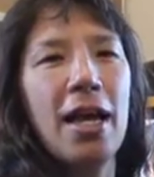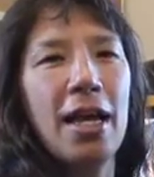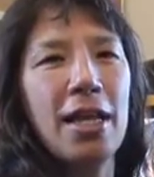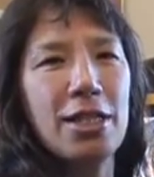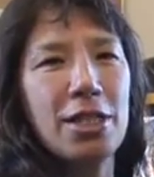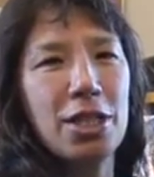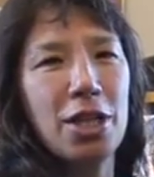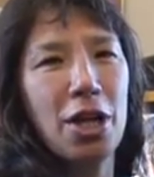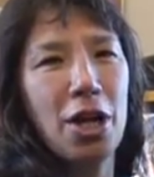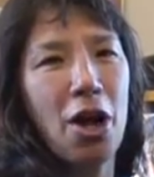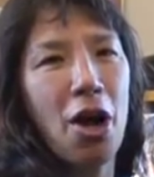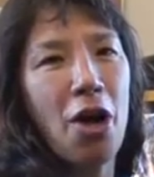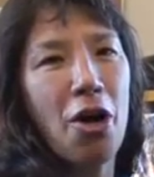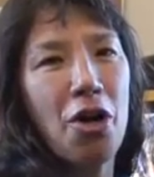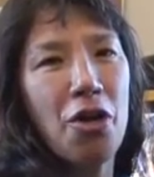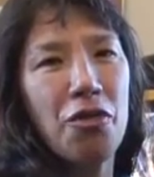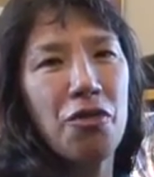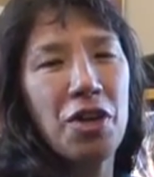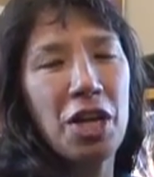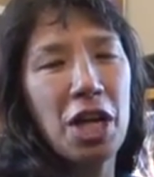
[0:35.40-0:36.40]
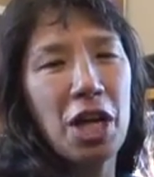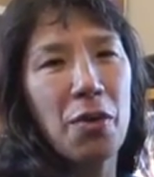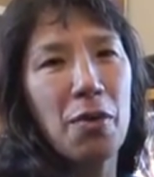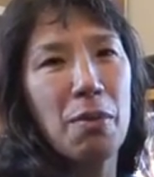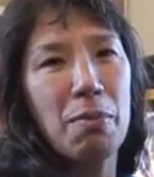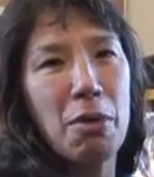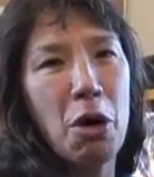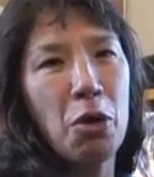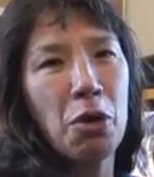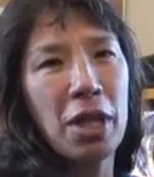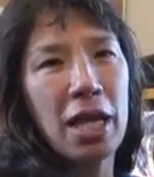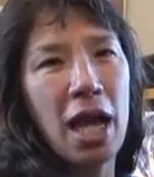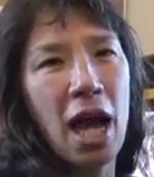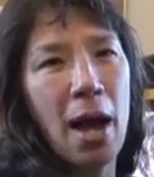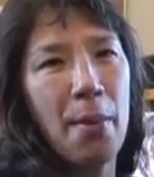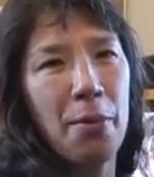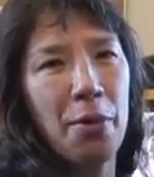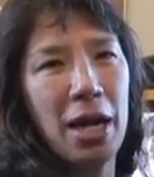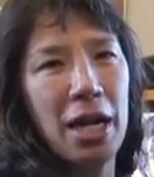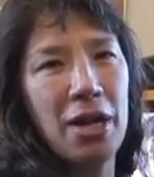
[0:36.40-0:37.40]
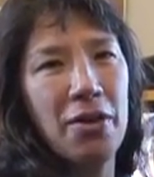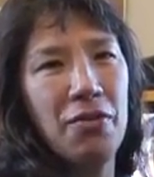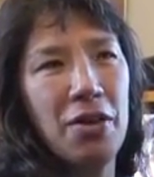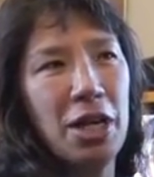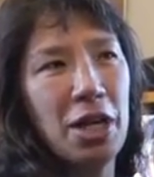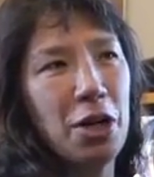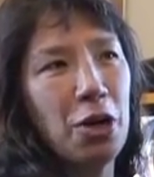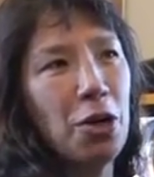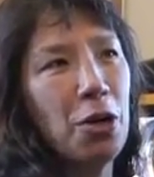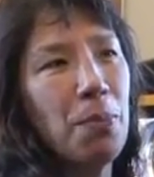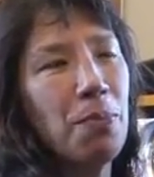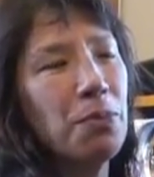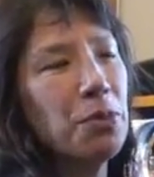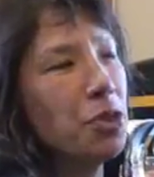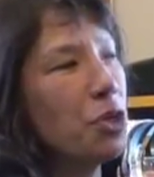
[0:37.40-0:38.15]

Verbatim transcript: It's a ROV, a remotely operated vehicle,